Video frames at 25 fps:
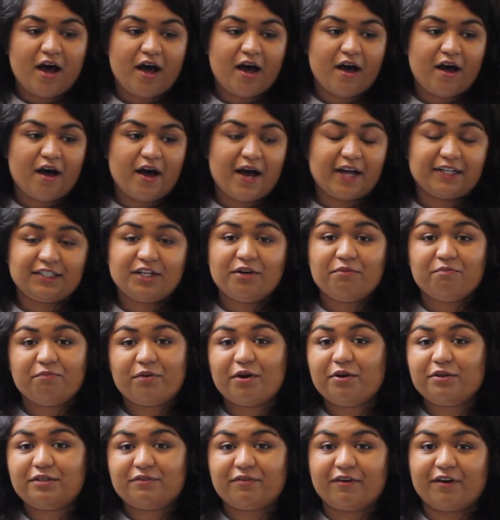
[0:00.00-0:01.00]
I don't
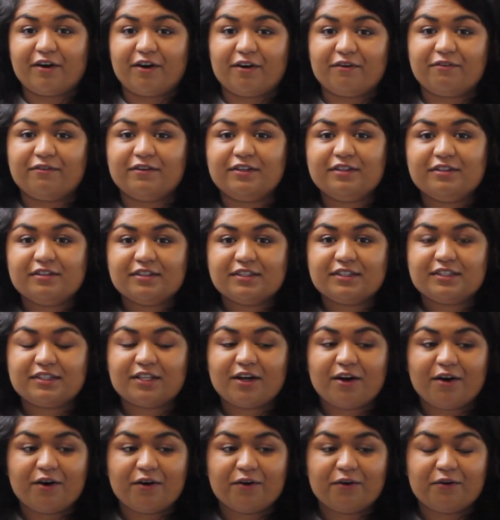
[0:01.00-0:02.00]
post very often,
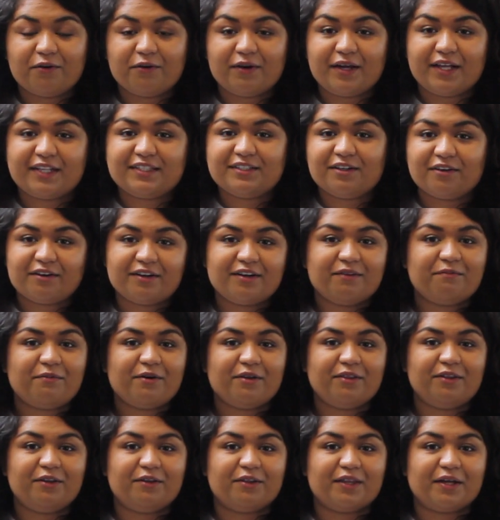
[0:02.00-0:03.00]
so it's not going to
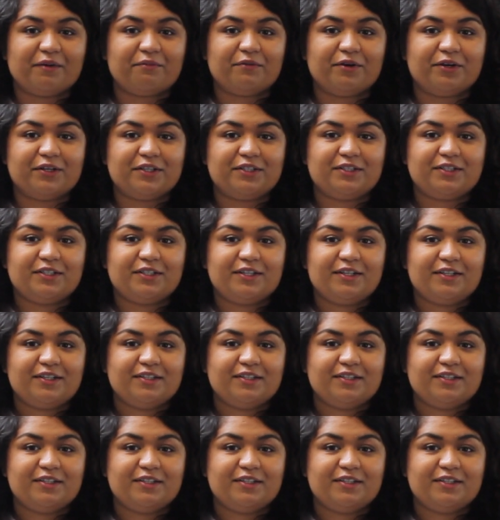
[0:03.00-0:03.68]
bother you that much.